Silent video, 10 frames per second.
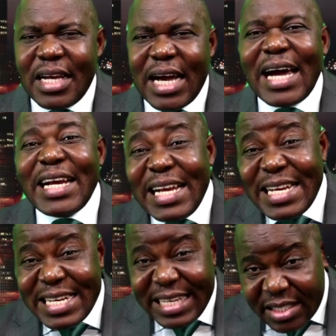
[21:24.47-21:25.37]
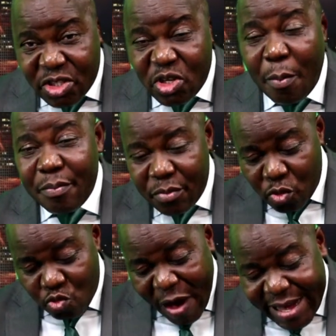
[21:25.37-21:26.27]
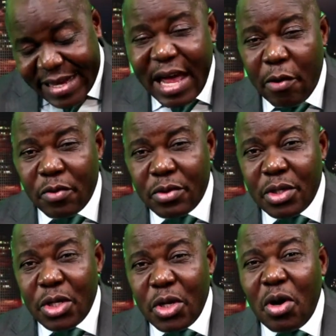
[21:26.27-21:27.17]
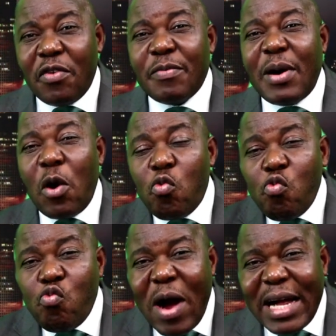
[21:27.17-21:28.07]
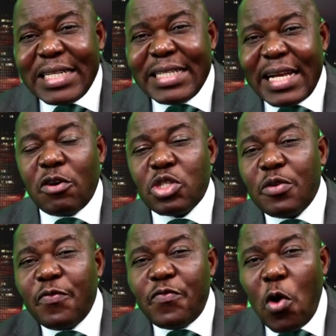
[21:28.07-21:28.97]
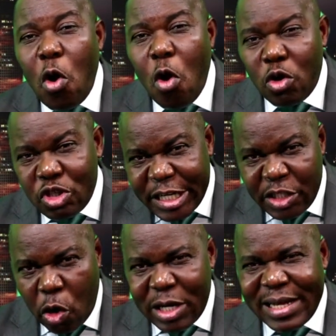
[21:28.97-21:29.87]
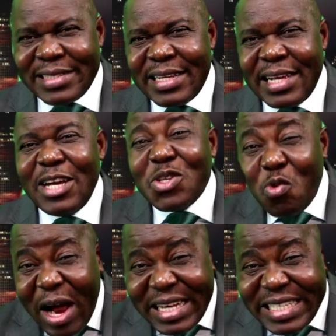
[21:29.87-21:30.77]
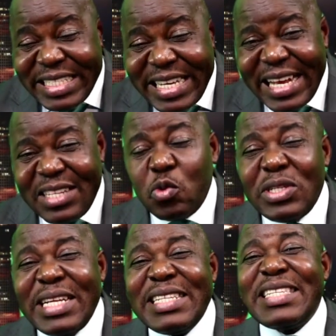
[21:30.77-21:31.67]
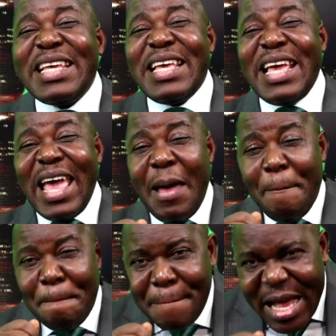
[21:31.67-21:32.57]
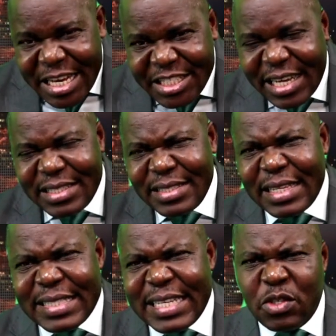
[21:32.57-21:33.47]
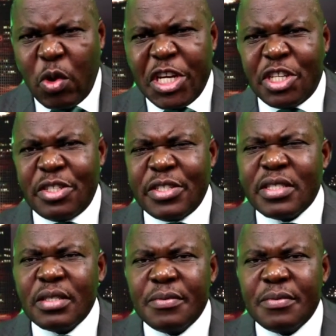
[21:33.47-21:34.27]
And I need the sum right now of about $1,400 to attend to these emergency situations.